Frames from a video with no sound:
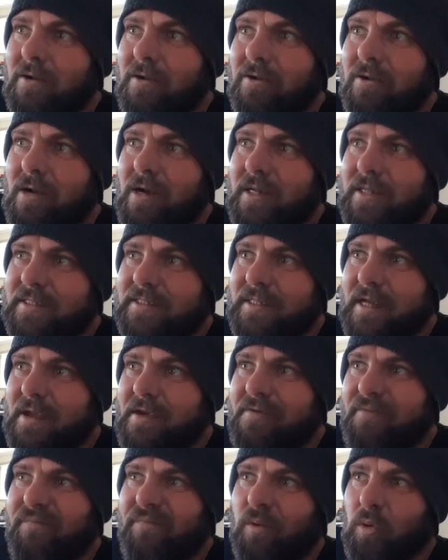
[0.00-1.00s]
like
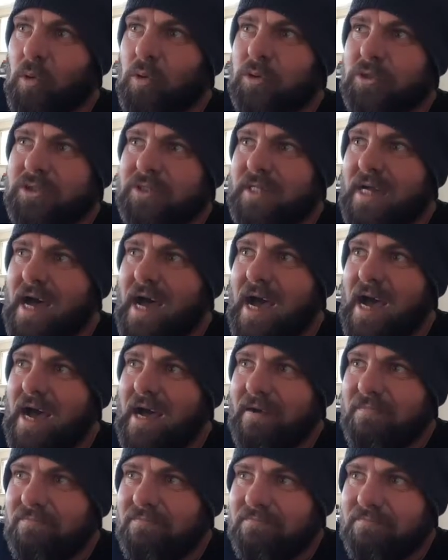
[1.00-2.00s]
say a
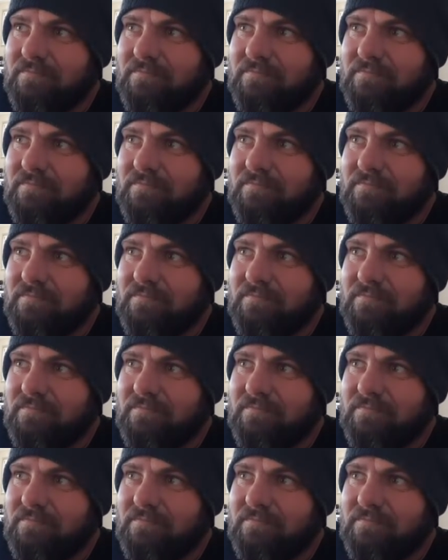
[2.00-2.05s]
4-star